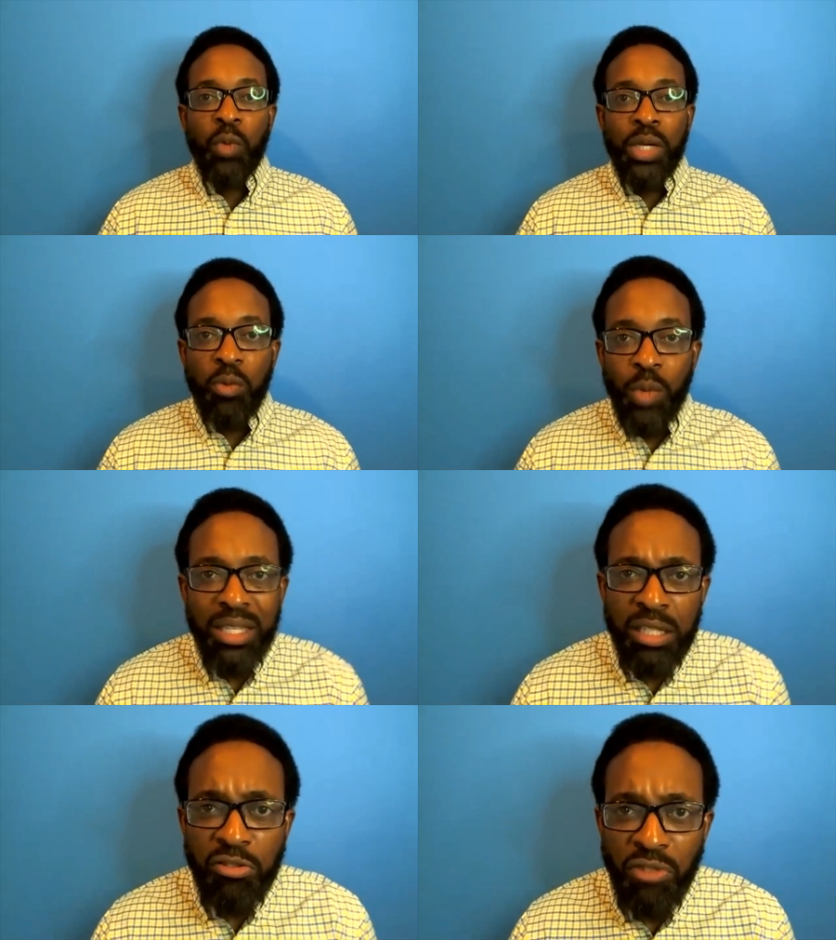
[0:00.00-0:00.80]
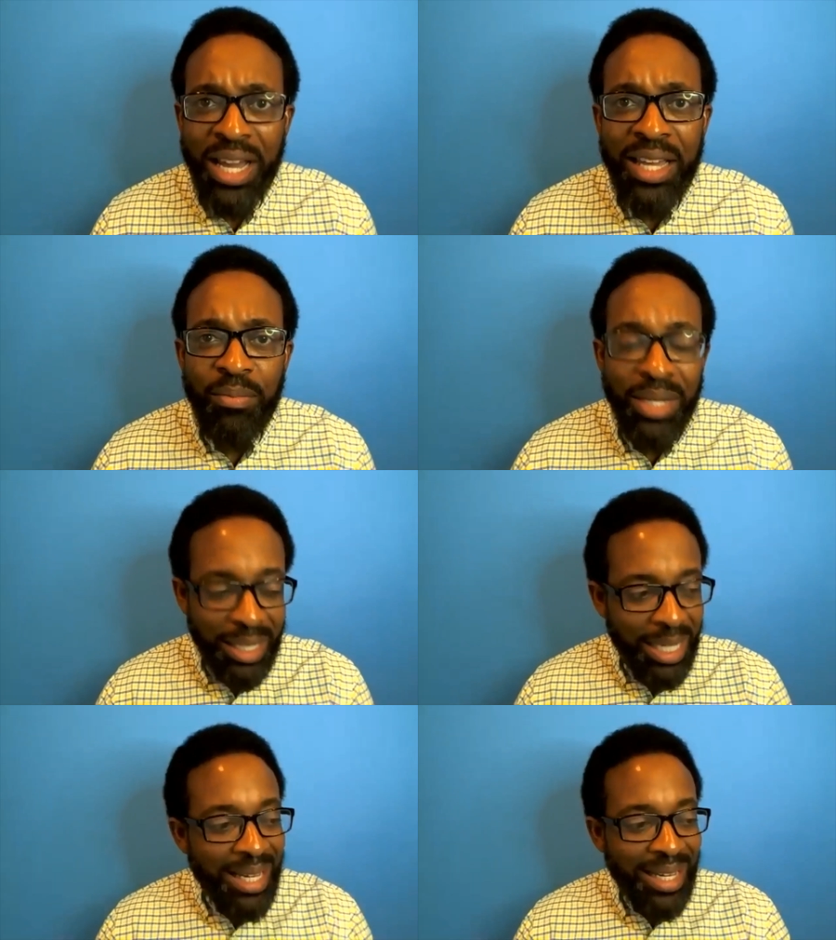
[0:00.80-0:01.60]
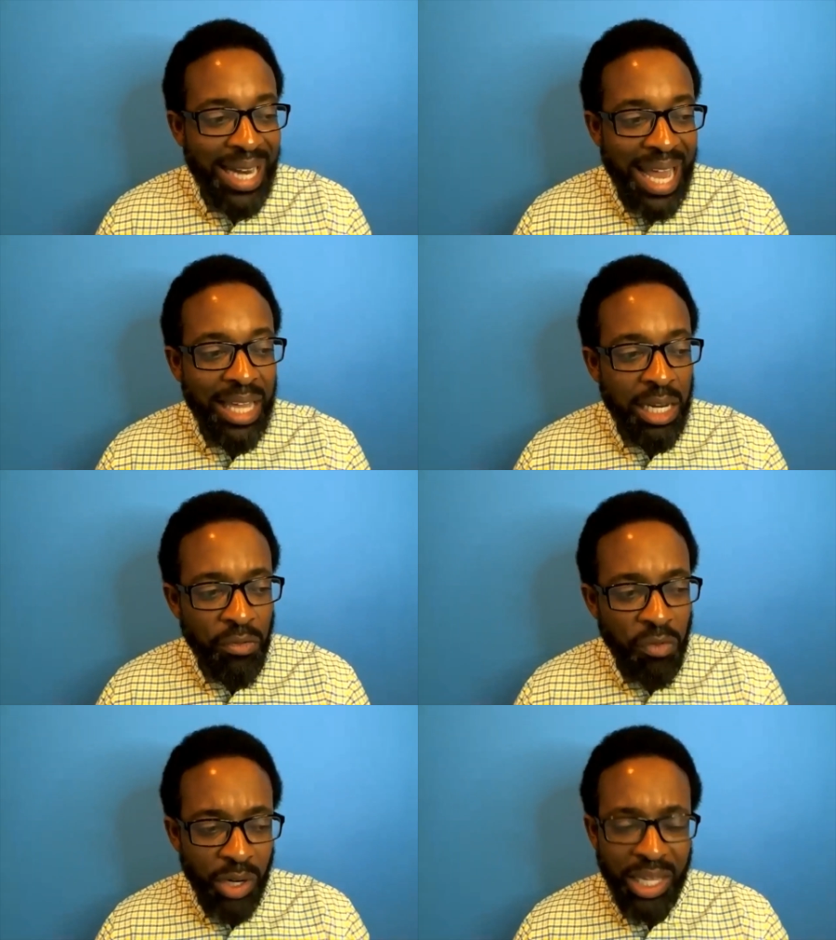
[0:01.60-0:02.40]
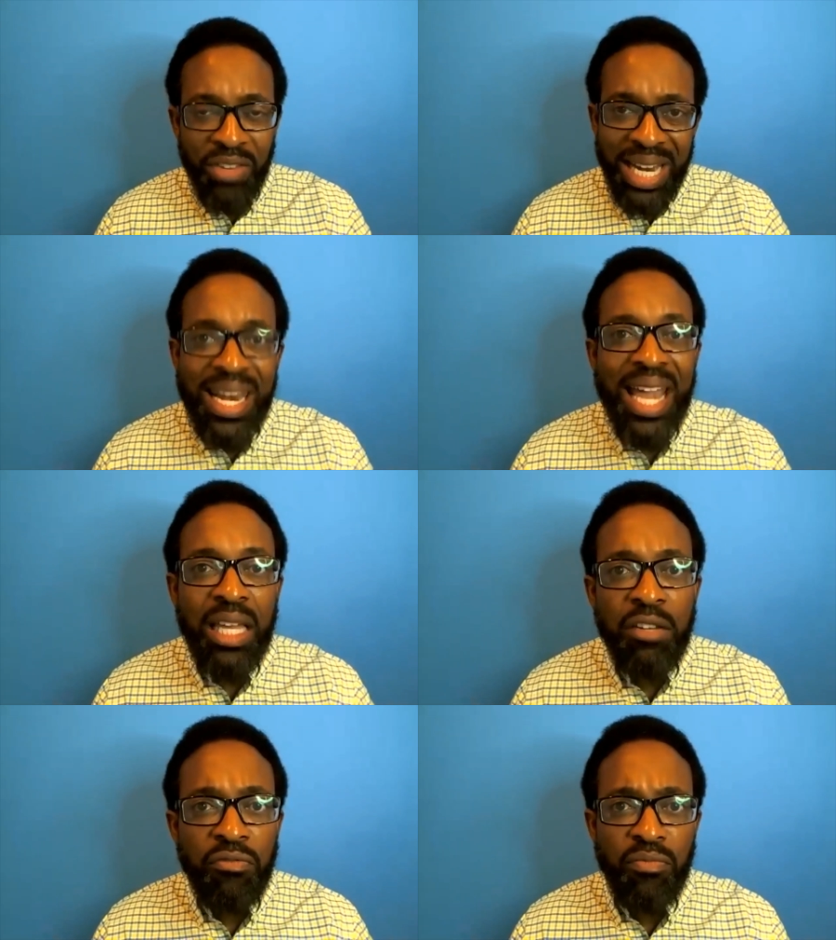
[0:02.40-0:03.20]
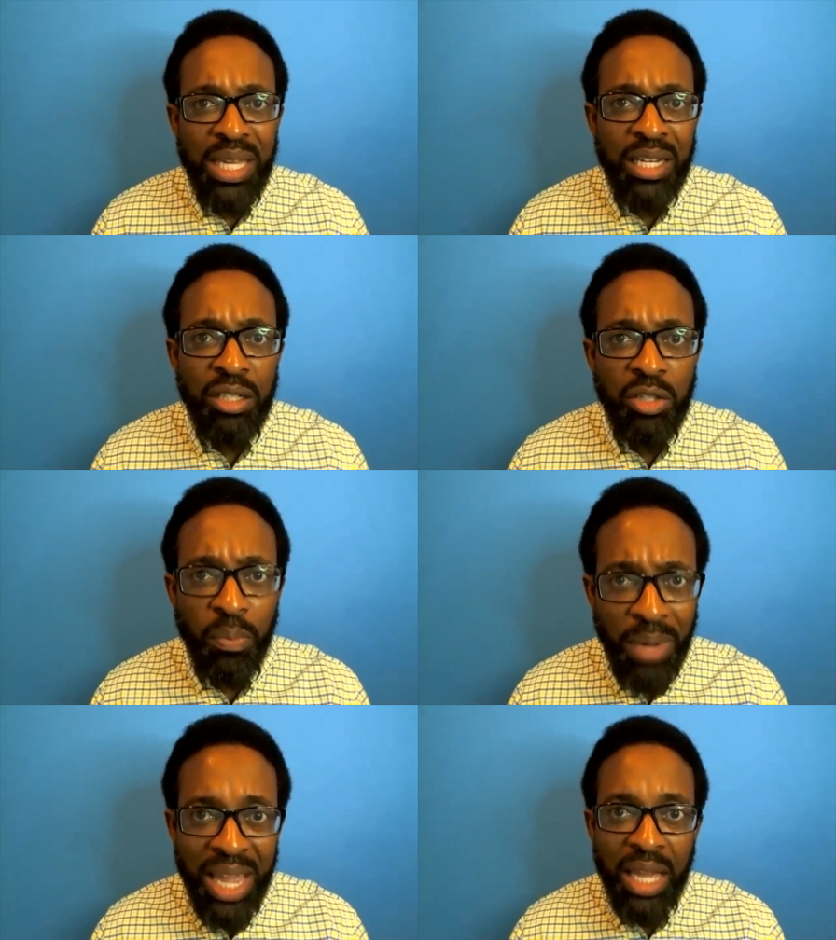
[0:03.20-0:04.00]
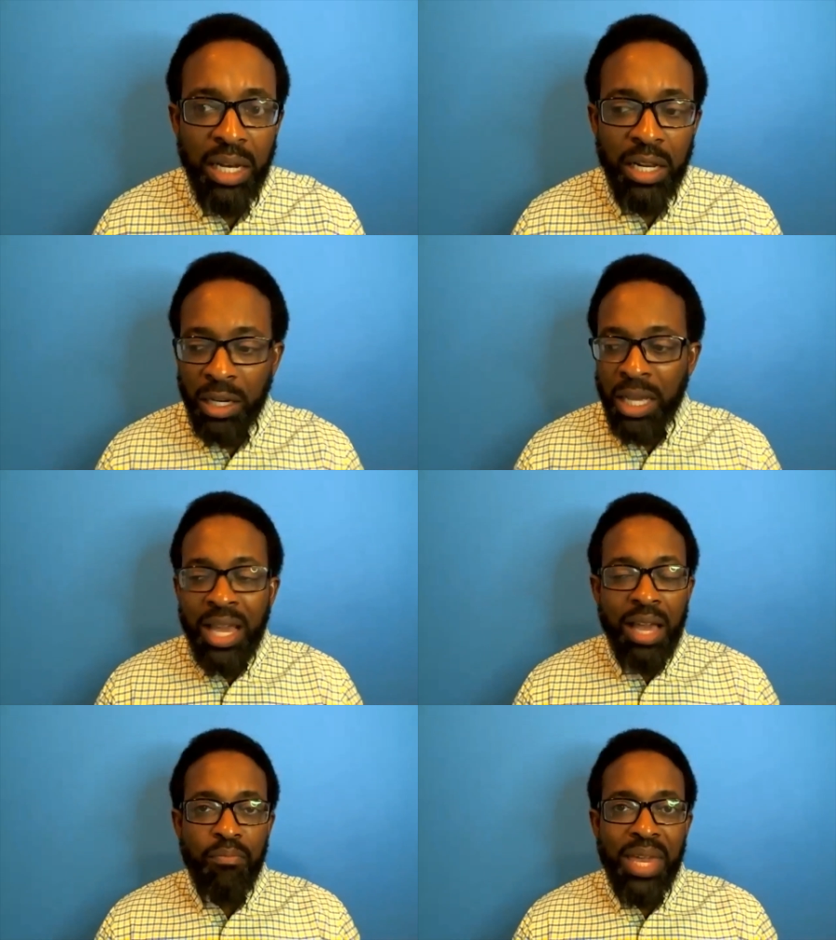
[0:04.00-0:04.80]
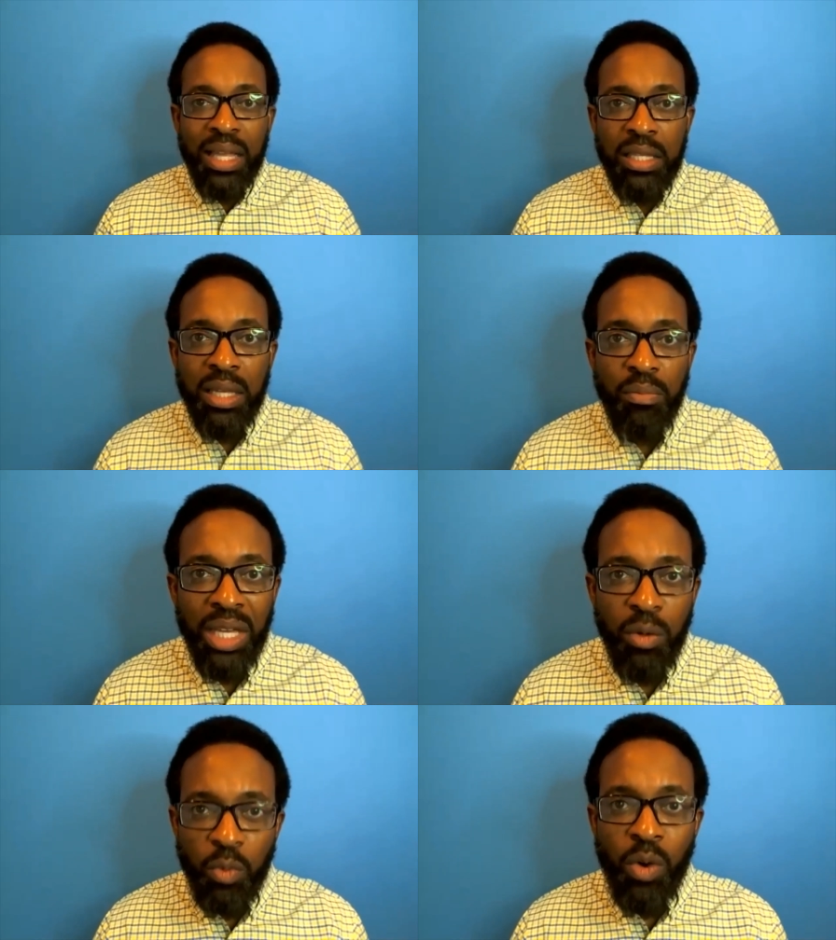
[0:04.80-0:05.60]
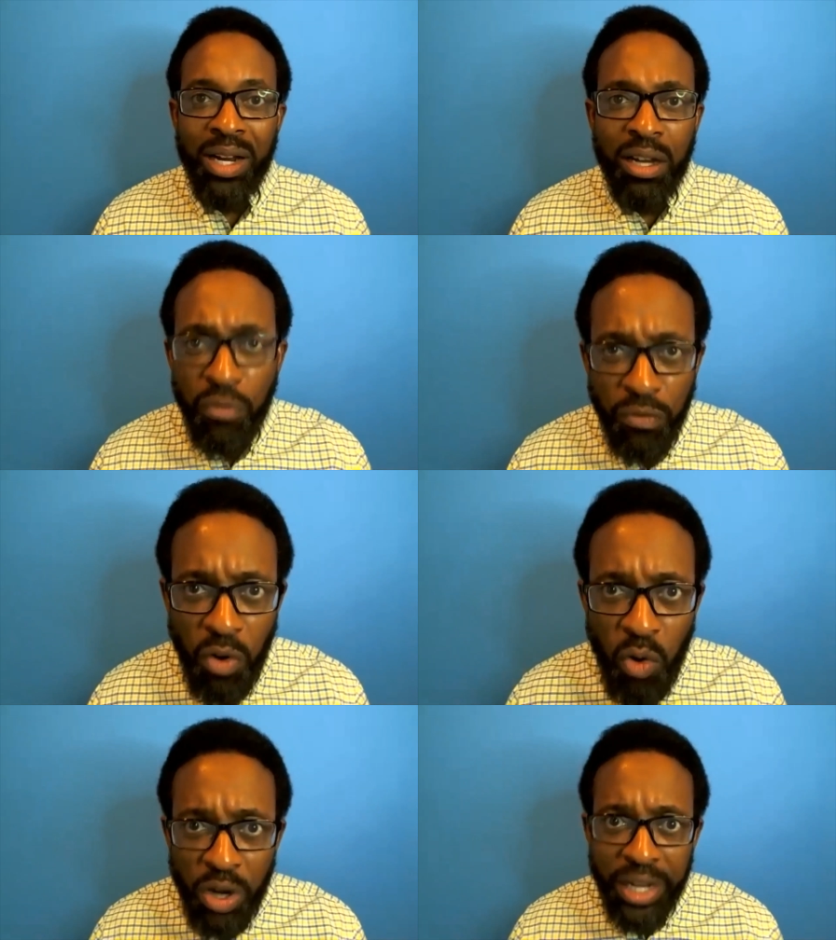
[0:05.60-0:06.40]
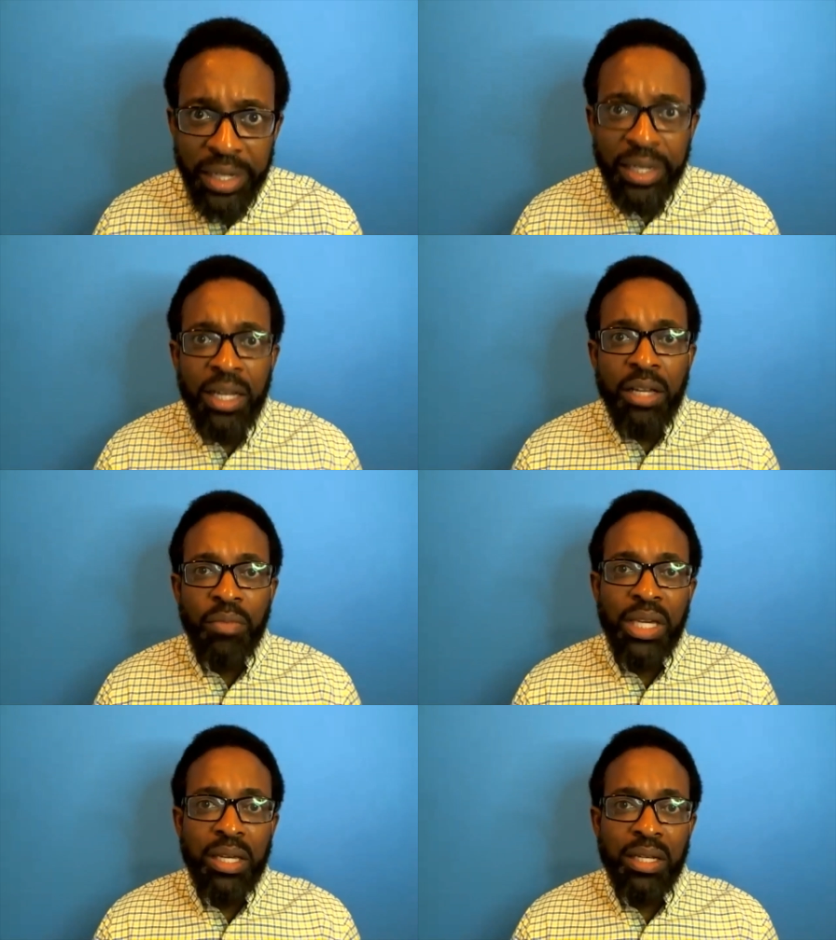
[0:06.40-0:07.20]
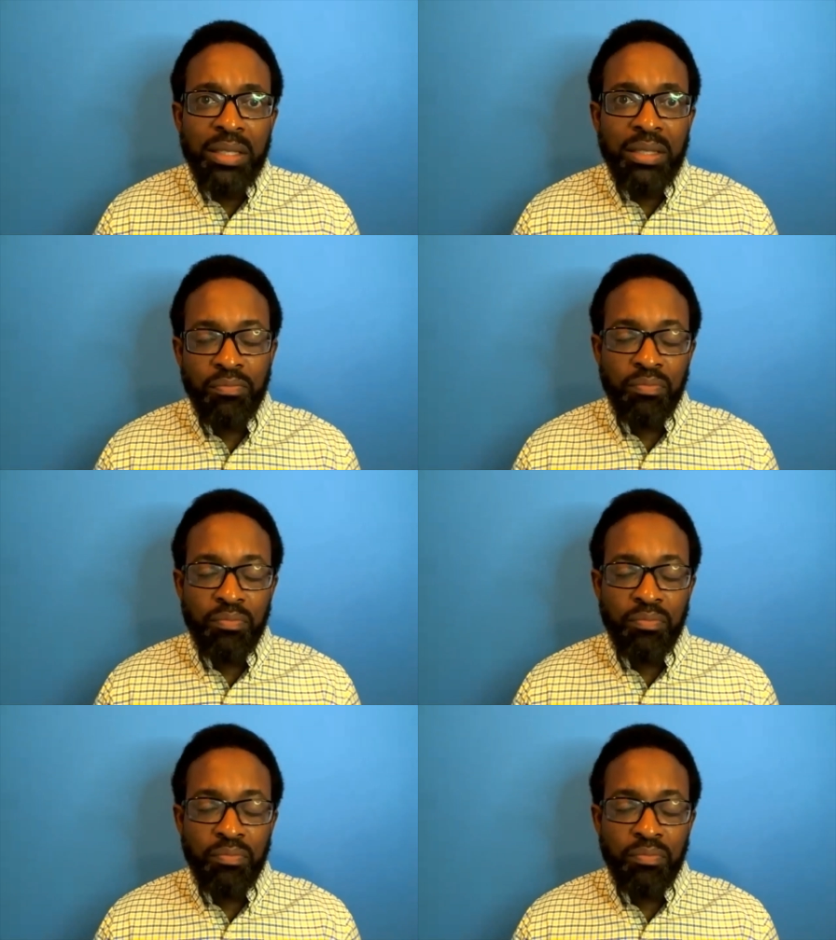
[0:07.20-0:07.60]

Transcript: We ascribe a negative, or give a negative meaning to pain, and make it something we want to avoid because